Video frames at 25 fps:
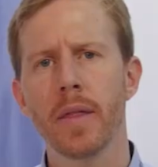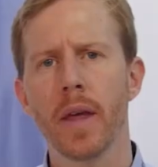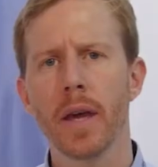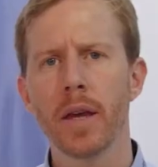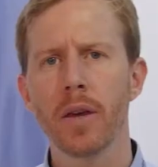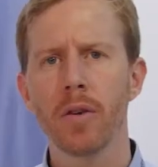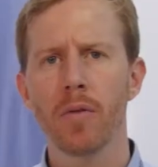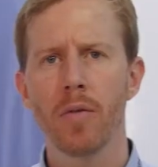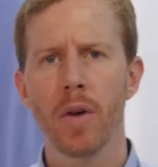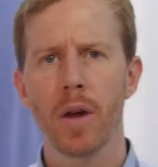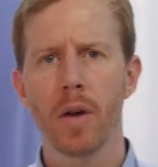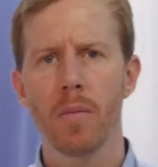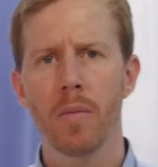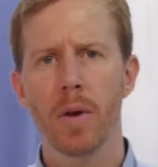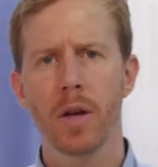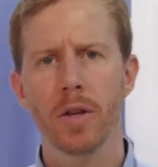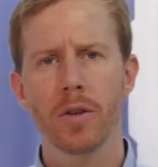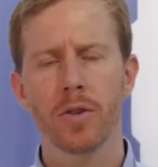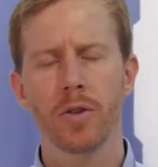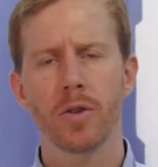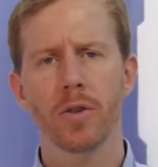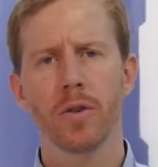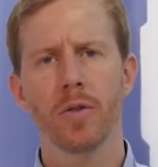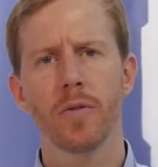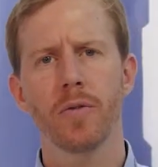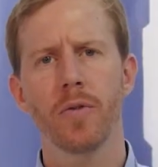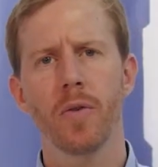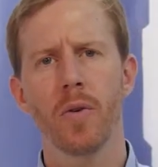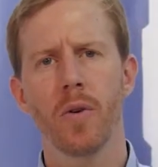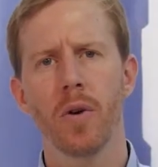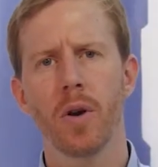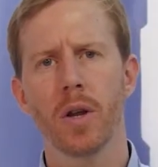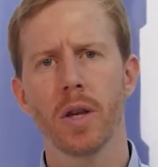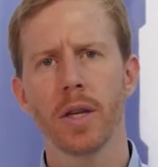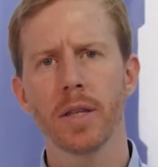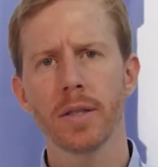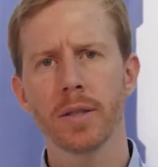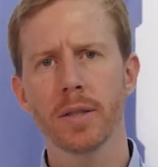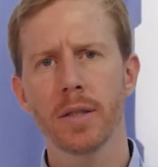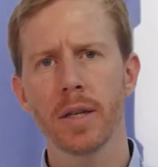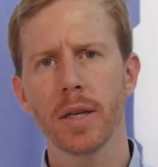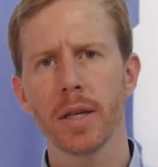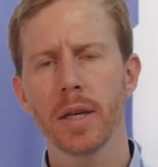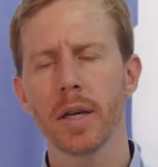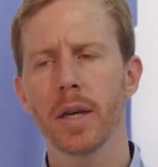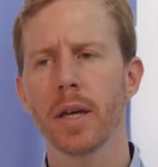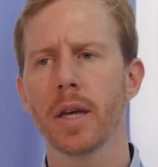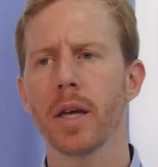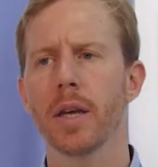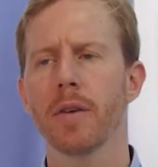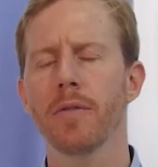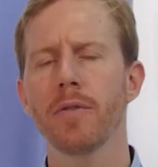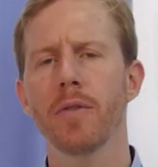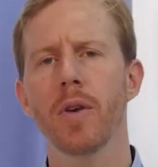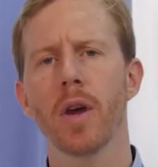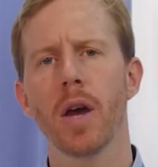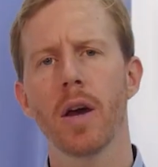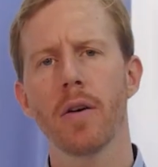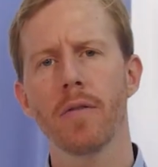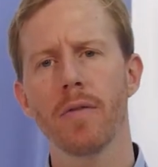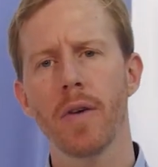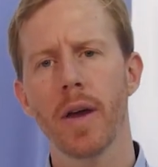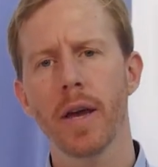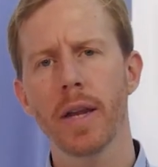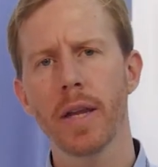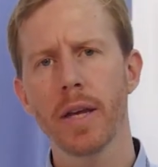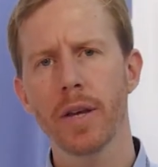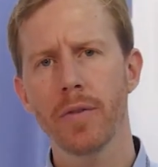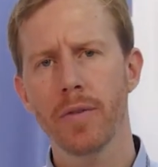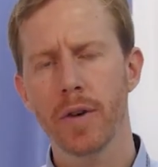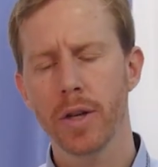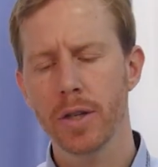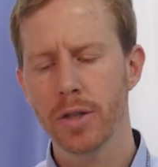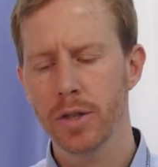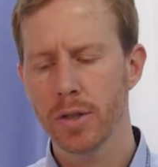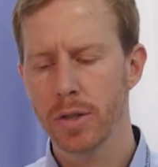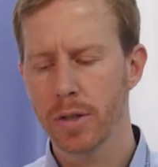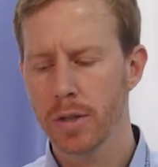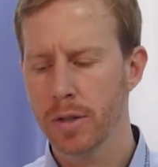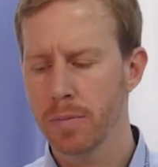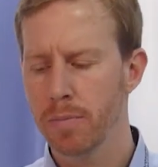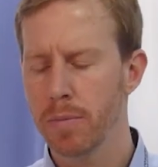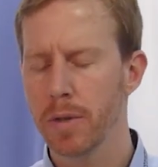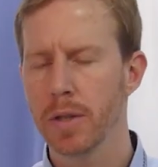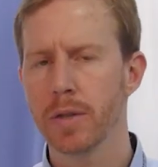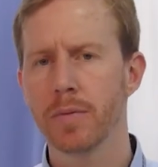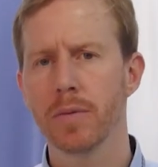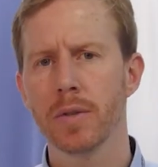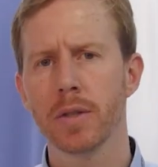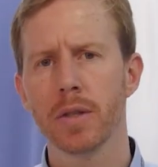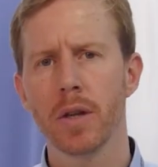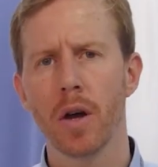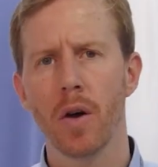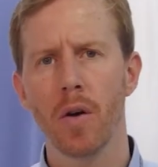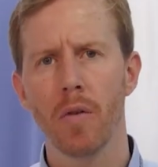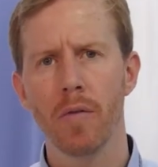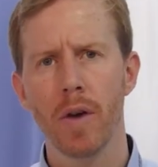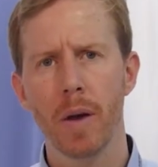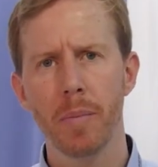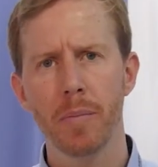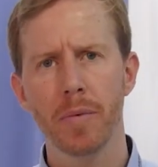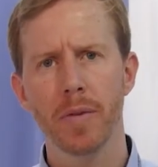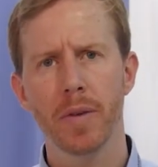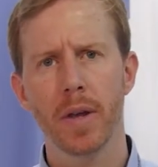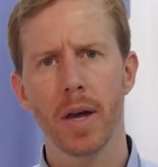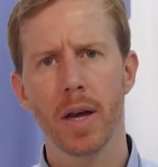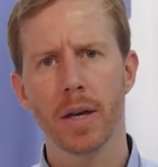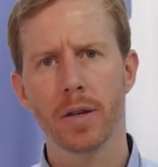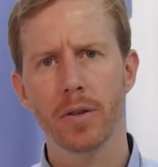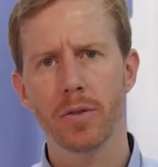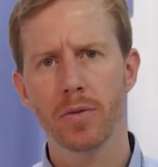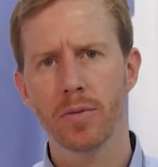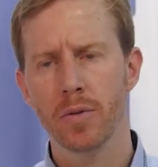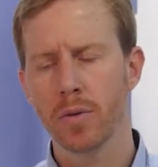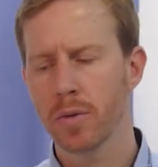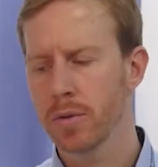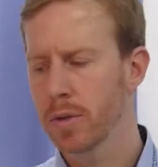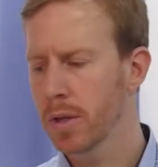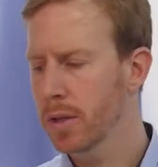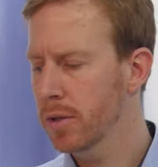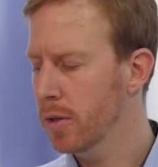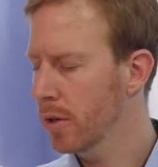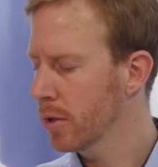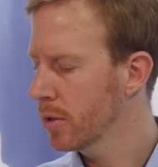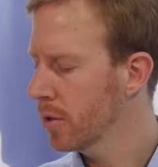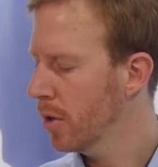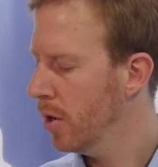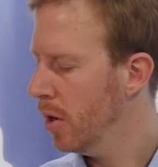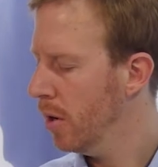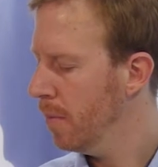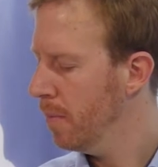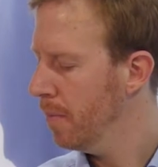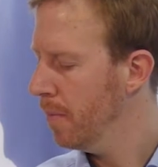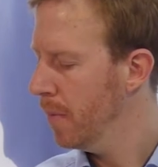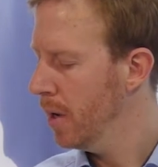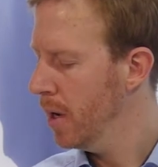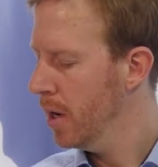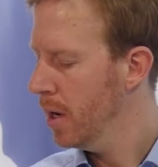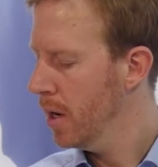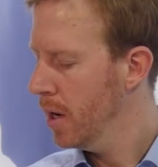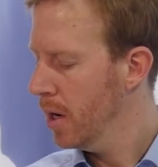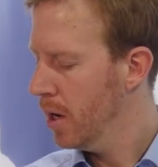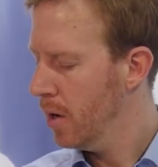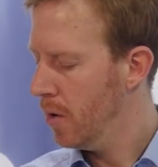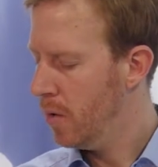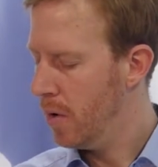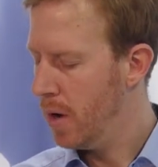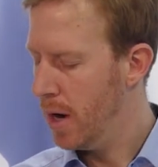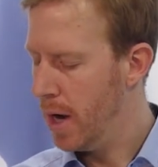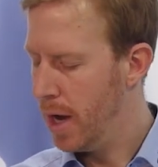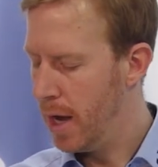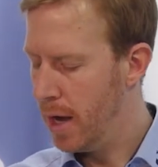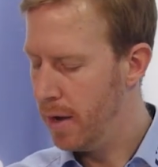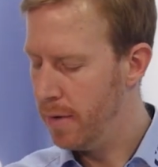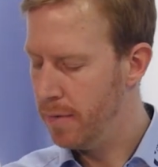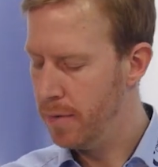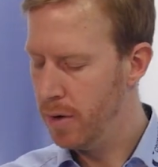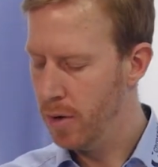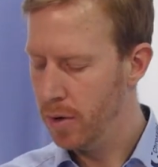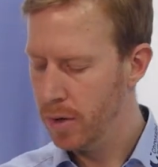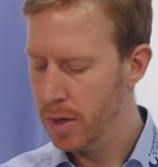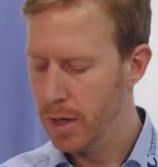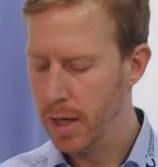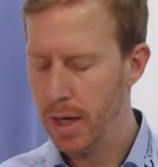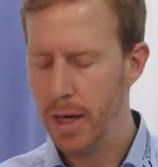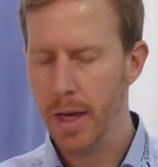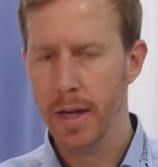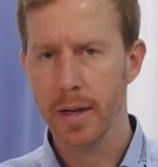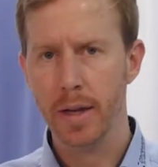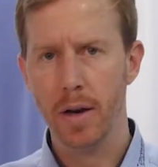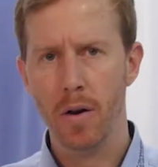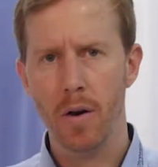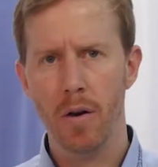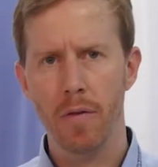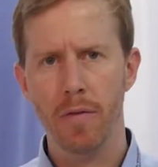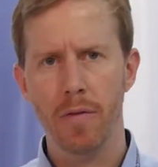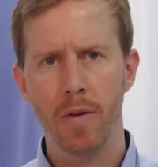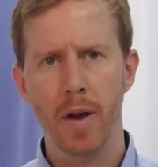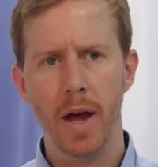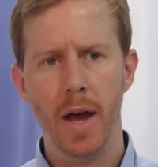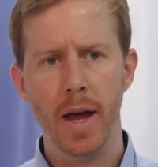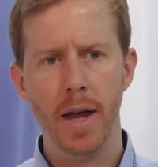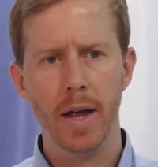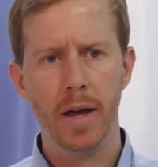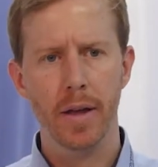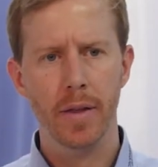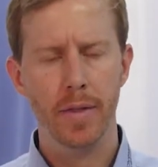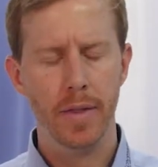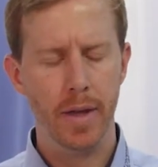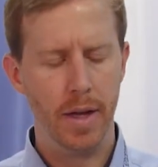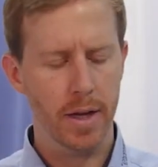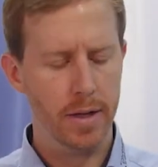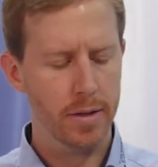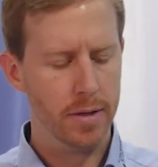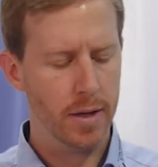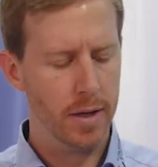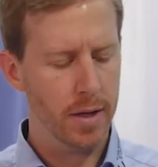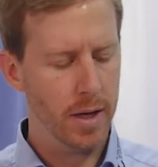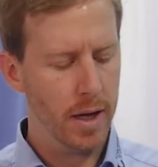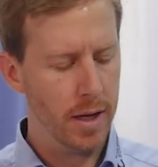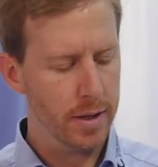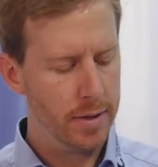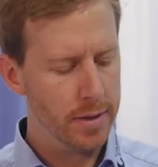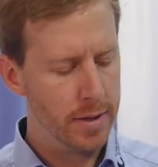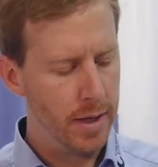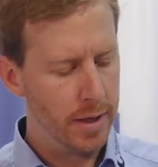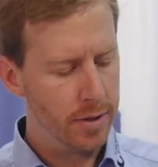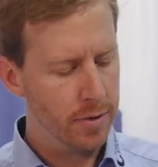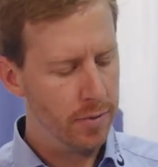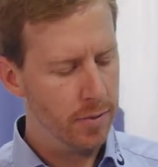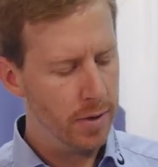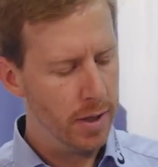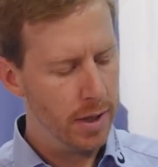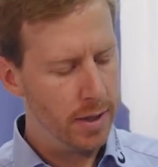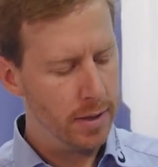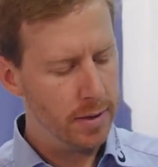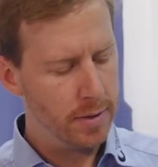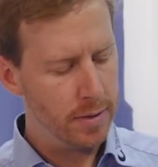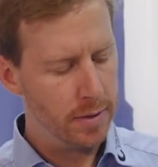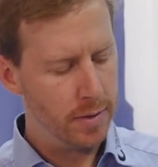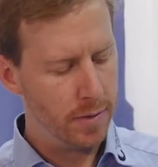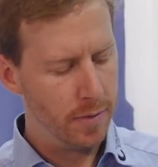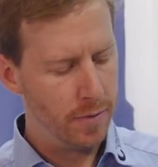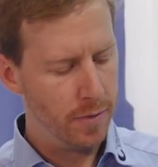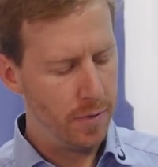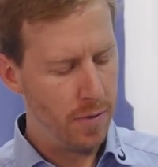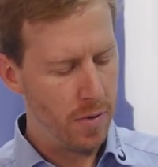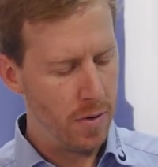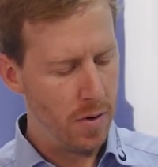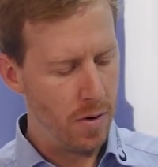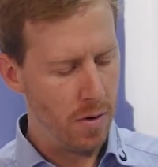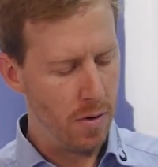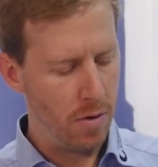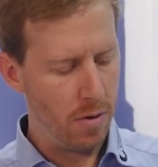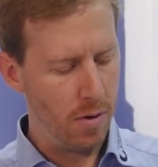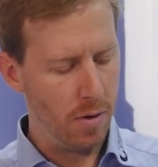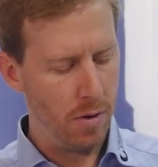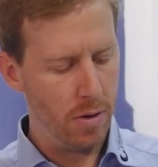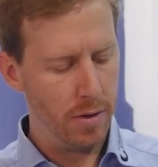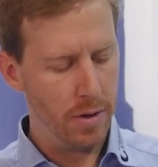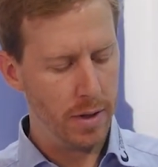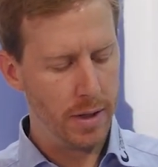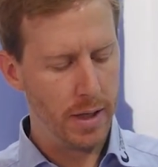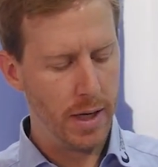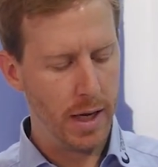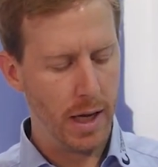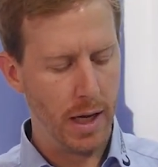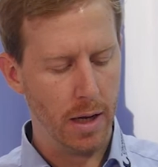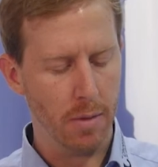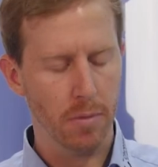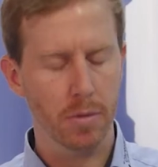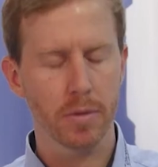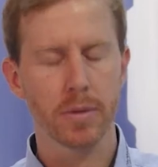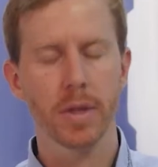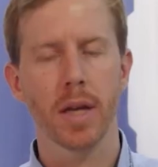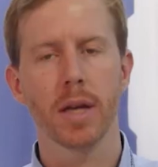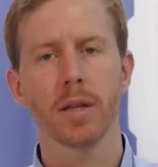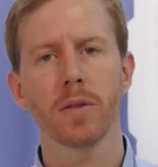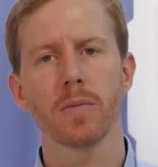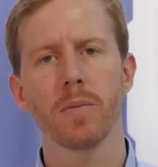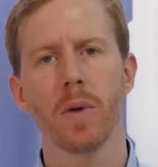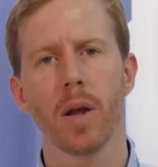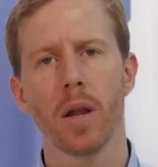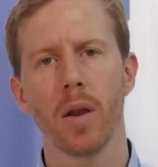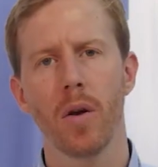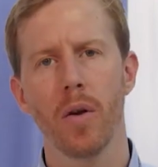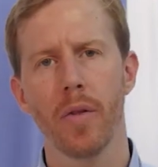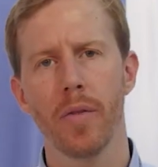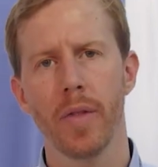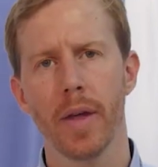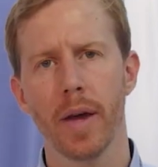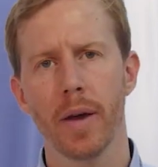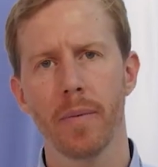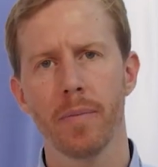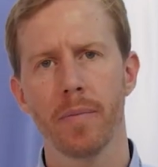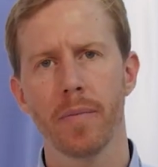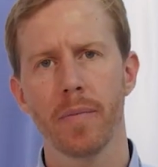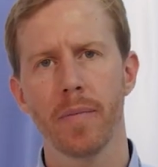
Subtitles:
Thank you very much for listening. If you have any questions, please visit our website, Chrosziel.com, or have a look at our flyer. There's an accessory list for all the cables as well on there.